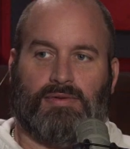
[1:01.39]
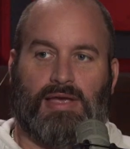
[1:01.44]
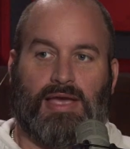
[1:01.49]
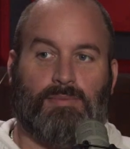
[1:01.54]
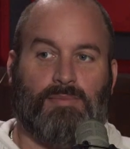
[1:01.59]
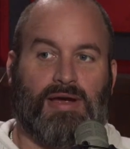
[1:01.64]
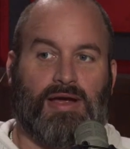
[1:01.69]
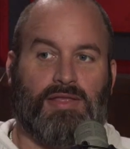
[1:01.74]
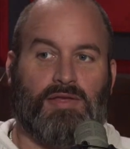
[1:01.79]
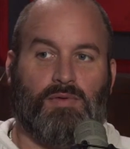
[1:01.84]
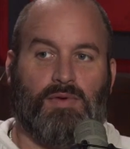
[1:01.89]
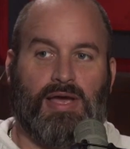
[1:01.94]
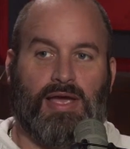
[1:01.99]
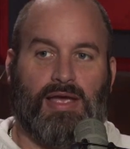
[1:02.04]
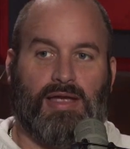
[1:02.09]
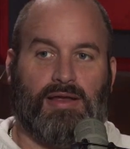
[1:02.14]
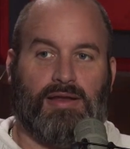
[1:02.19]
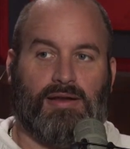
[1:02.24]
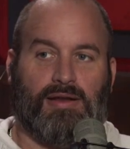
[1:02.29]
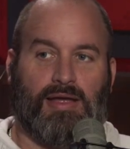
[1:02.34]
And by the
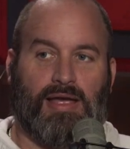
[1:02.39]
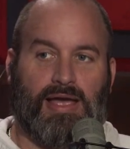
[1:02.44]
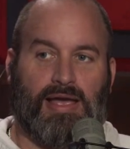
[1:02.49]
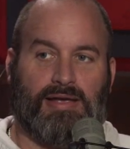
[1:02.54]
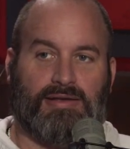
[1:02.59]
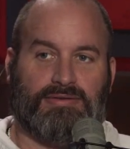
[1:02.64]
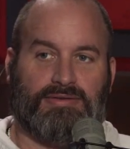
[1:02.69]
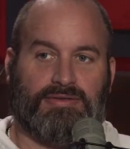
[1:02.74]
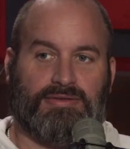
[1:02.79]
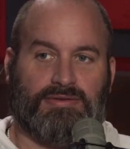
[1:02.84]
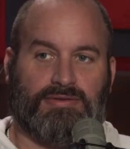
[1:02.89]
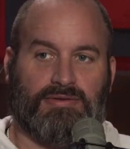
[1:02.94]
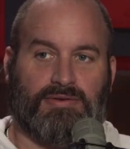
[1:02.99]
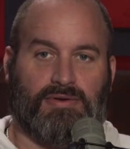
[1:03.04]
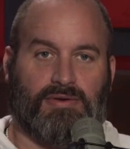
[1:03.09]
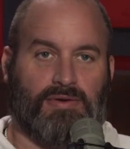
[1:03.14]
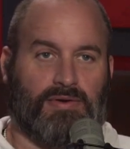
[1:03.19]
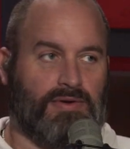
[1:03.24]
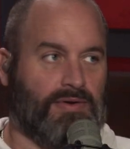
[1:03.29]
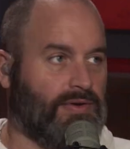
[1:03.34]
way, as
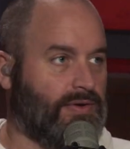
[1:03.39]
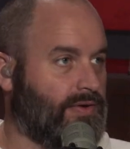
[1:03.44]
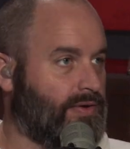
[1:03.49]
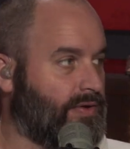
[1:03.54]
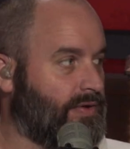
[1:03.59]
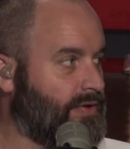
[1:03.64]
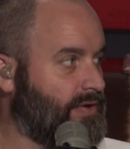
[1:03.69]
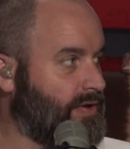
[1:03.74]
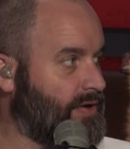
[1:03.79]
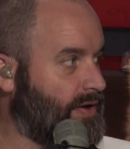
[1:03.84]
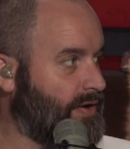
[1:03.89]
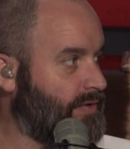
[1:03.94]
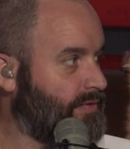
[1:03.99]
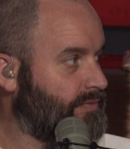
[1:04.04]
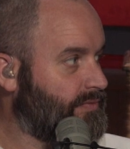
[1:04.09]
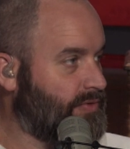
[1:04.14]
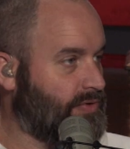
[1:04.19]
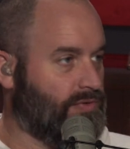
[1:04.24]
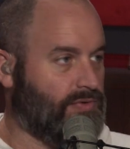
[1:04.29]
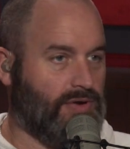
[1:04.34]
you
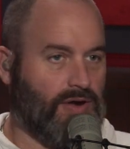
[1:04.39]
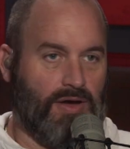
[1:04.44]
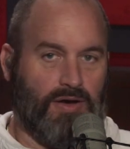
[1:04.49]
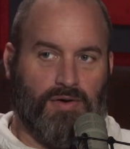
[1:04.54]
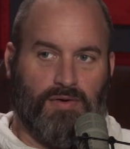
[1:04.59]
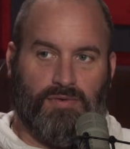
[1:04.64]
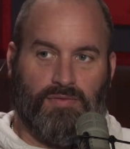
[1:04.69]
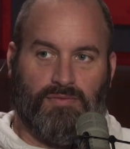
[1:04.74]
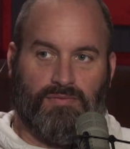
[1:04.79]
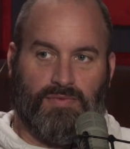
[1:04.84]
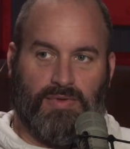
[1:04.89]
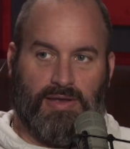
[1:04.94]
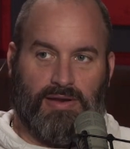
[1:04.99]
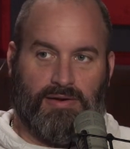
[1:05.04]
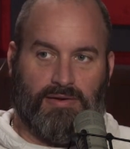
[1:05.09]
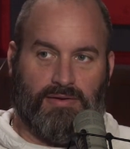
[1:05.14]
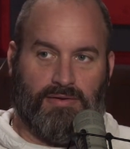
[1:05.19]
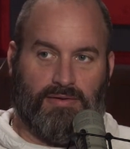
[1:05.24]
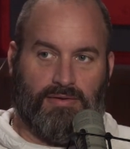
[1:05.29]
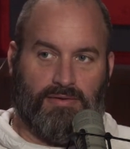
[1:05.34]
know,
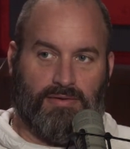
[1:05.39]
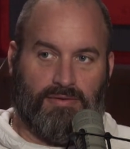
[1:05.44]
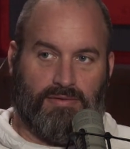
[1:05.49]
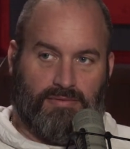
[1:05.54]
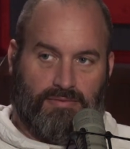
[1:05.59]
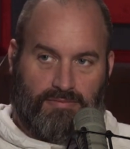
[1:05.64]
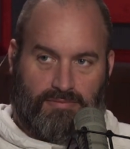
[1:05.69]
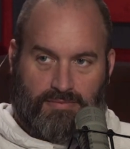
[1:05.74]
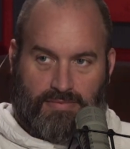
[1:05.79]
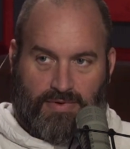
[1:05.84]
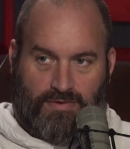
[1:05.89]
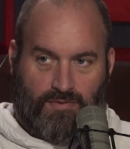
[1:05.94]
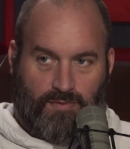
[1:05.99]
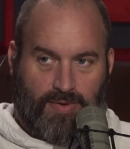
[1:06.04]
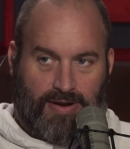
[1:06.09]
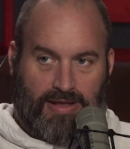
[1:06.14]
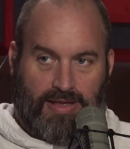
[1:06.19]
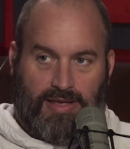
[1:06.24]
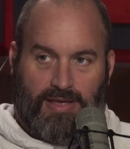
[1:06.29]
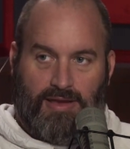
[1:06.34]
and
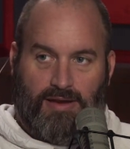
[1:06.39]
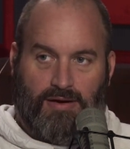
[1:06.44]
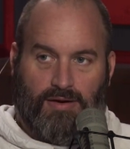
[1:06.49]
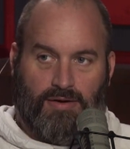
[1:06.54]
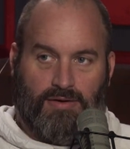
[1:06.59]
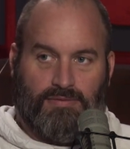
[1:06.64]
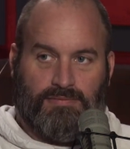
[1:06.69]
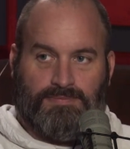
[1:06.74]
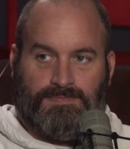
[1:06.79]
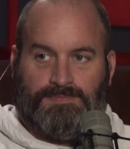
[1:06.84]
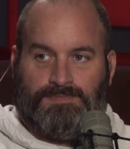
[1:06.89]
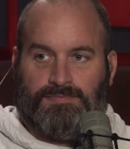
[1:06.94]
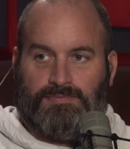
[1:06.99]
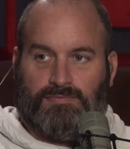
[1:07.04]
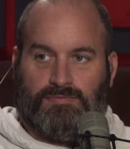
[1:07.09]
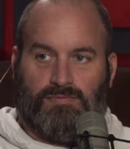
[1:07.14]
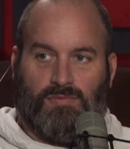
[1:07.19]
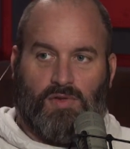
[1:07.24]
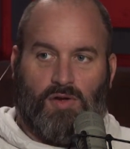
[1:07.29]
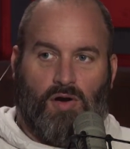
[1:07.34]
everybody here,
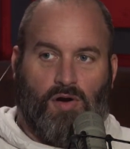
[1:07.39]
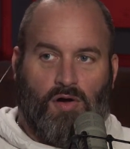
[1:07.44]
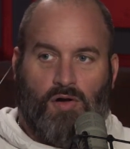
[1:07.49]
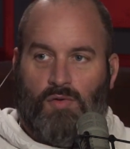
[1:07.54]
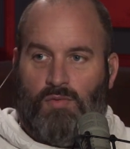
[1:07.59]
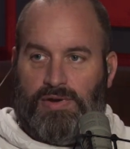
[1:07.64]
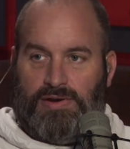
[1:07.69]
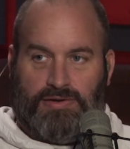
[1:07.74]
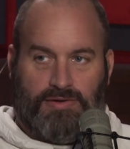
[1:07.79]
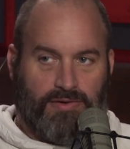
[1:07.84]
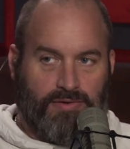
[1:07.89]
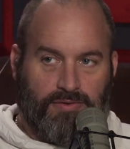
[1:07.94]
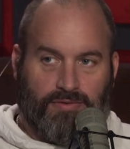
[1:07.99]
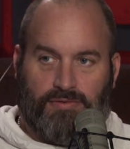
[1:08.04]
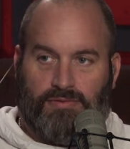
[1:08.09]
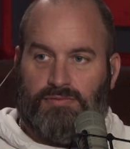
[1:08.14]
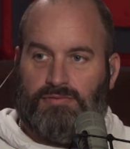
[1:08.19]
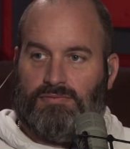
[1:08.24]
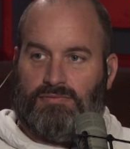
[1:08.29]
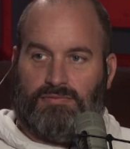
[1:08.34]
all we
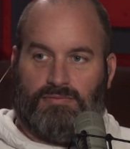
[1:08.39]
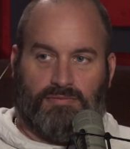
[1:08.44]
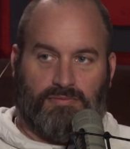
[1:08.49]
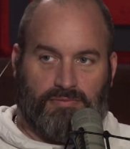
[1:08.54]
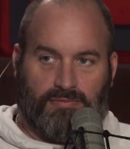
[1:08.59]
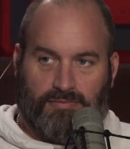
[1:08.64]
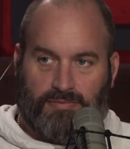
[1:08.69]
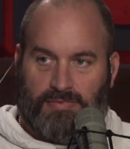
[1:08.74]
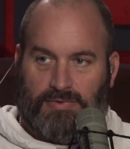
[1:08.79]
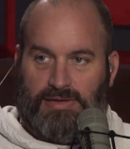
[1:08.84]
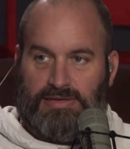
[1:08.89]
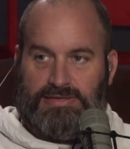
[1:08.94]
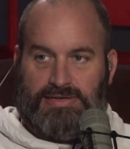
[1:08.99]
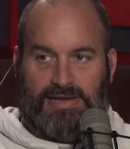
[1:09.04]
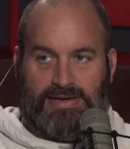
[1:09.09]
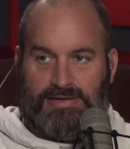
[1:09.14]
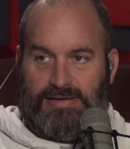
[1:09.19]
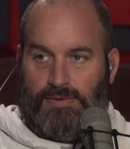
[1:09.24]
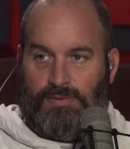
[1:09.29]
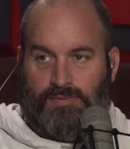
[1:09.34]
do is
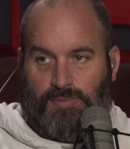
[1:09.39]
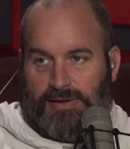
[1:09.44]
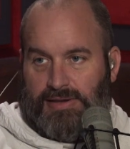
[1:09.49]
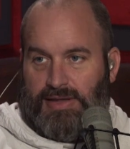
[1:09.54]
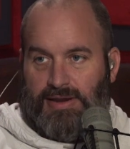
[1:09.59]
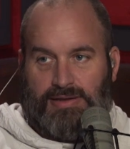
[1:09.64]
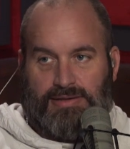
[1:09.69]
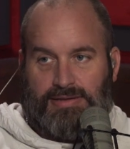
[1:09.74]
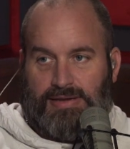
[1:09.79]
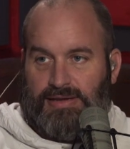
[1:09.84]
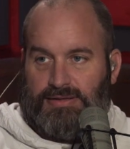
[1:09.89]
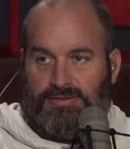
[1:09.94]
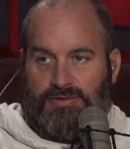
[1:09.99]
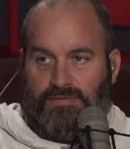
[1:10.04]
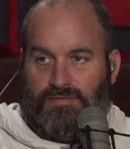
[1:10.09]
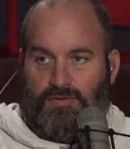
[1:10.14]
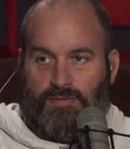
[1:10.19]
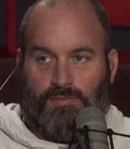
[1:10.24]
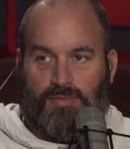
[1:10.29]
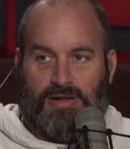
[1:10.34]
we've been getting
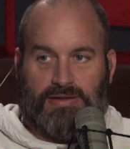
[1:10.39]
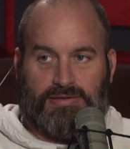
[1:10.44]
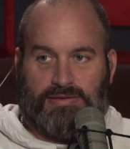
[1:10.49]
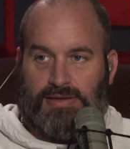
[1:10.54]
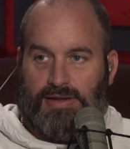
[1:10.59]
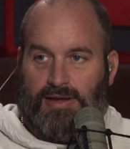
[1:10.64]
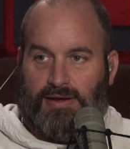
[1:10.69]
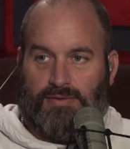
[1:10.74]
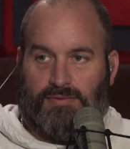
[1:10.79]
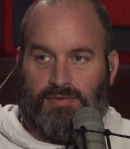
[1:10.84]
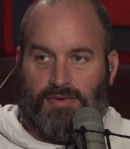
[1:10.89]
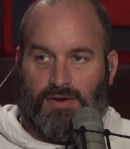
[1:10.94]
tested for months now.